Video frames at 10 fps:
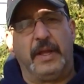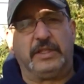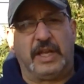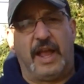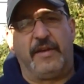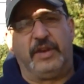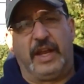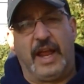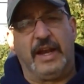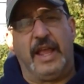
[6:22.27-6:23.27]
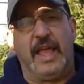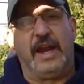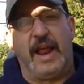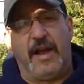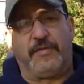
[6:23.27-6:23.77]
instead of having to get in
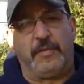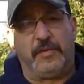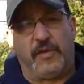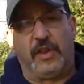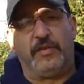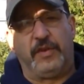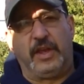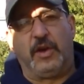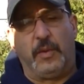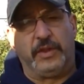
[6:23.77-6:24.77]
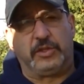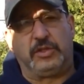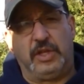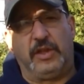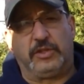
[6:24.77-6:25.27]
and out from the front of the vehicle where the,
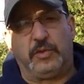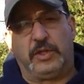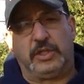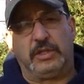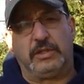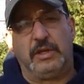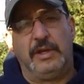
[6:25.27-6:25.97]
the other switch is.